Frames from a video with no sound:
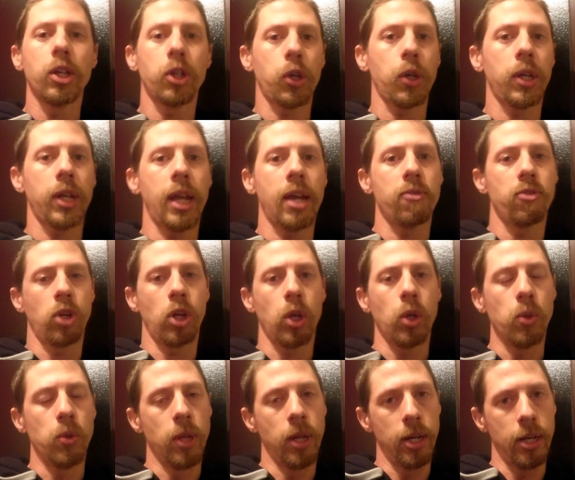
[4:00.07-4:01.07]
shouldn't have a
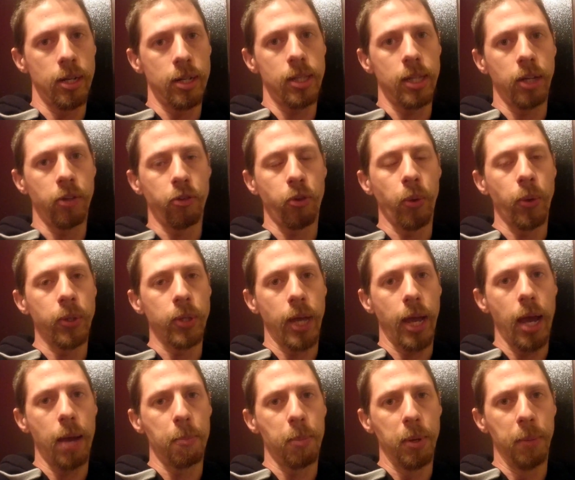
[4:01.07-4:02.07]
clue that anything's going to
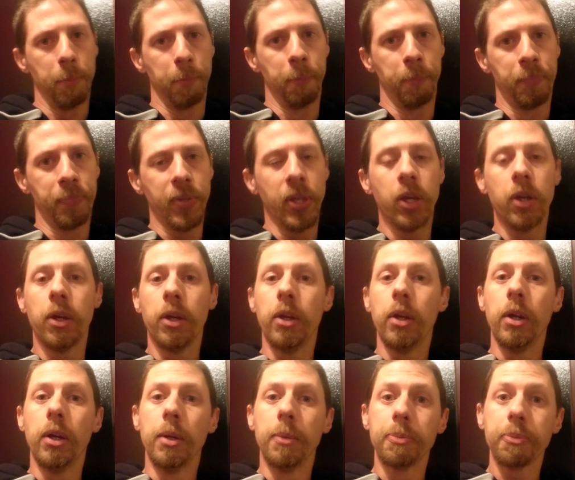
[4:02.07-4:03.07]
happen.
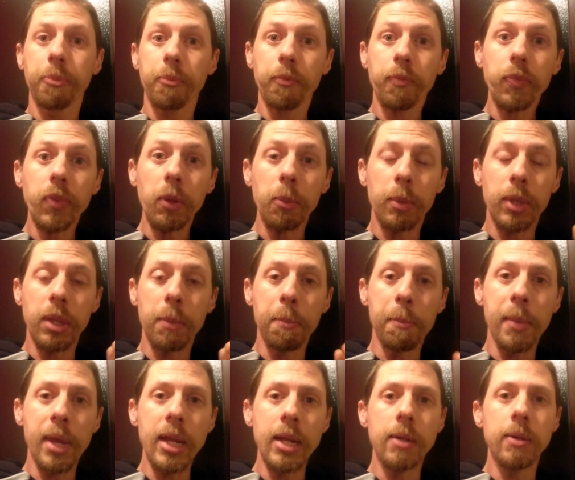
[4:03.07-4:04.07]
But the
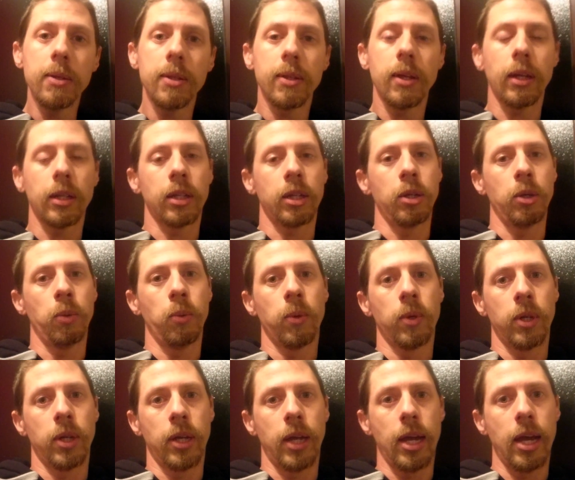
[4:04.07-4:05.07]
main thing that you
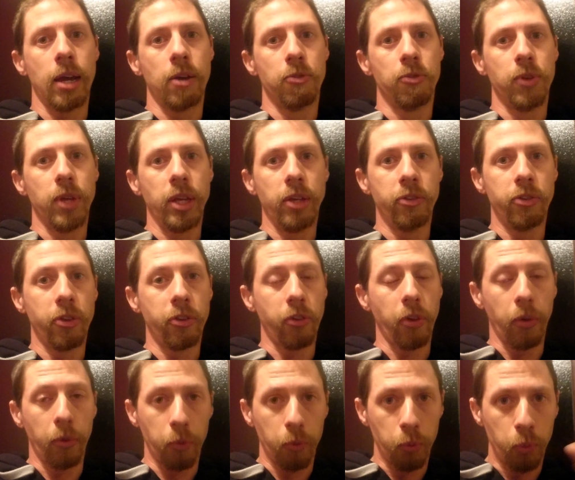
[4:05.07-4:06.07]
want to have is this
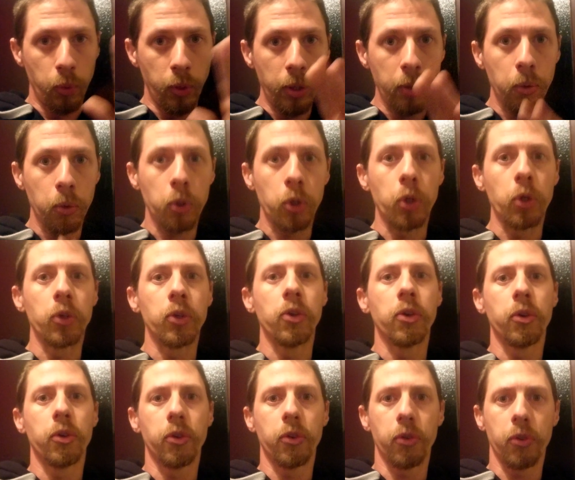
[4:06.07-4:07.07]
real good
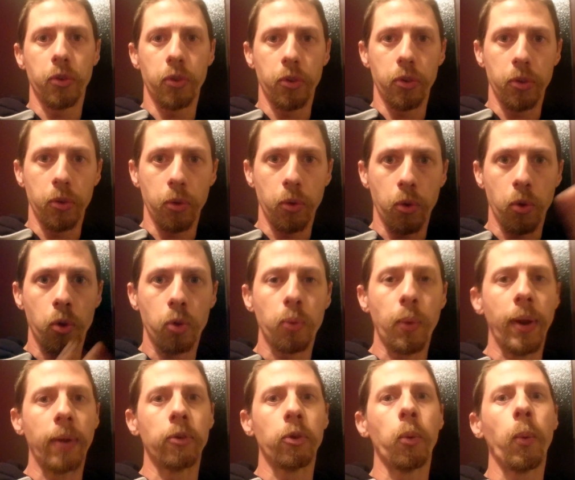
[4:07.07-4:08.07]

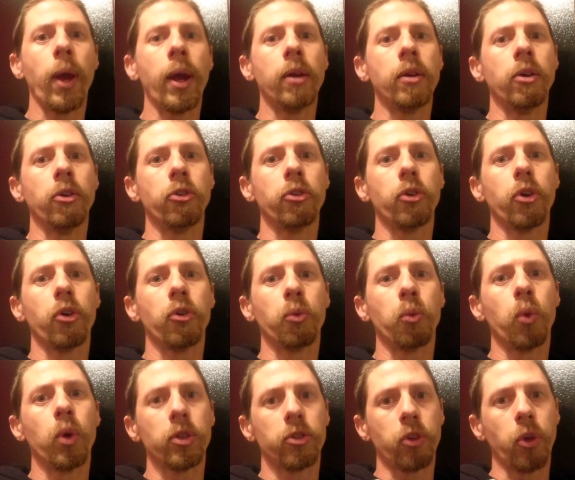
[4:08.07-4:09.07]
all-round awareness of
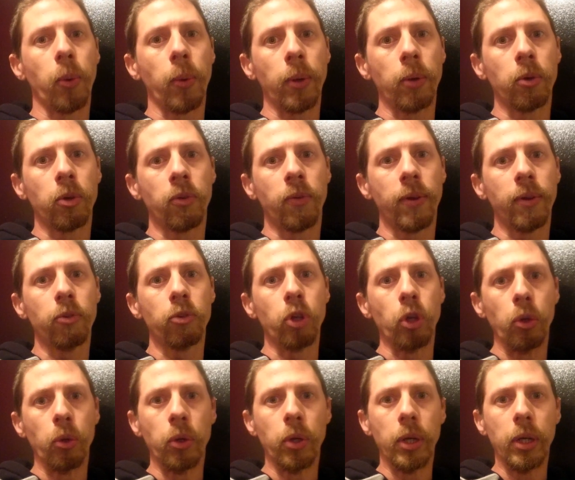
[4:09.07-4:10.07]
what's going on around
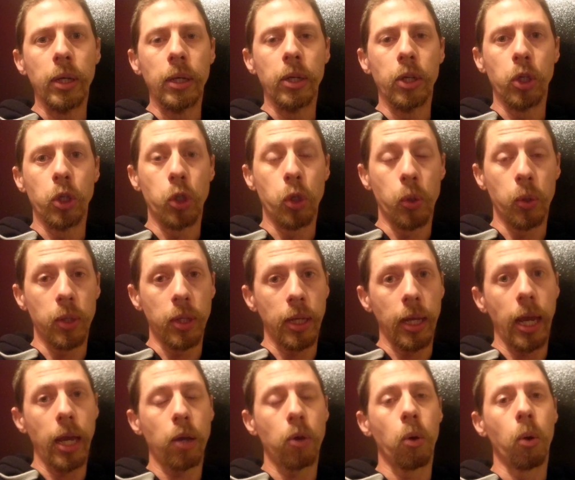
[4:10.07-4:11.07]
you during the
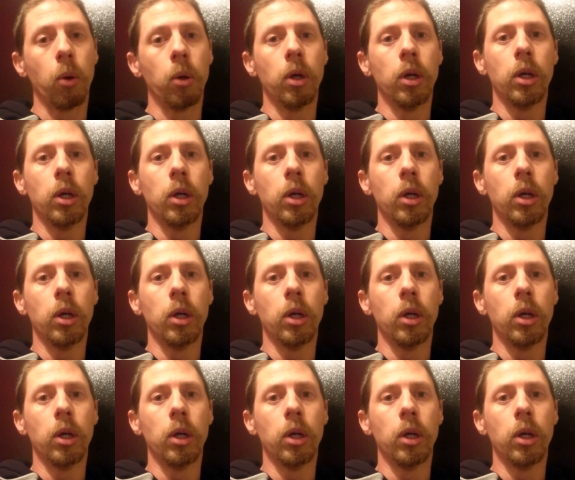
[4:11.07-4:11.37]
keiko